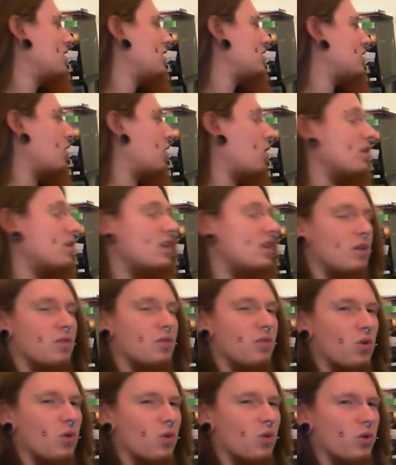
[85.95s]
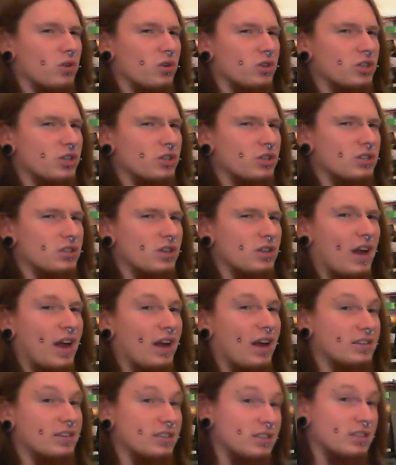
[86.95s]
So I needed a floor cushion,
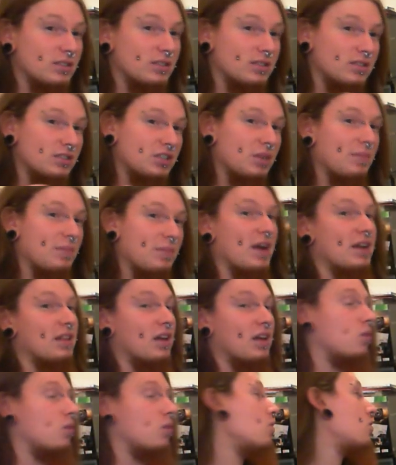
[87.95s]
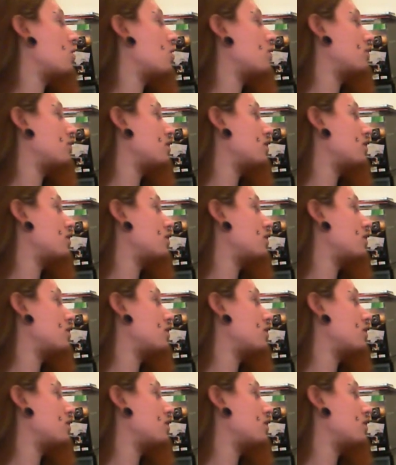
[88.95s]
and she made that quilt cover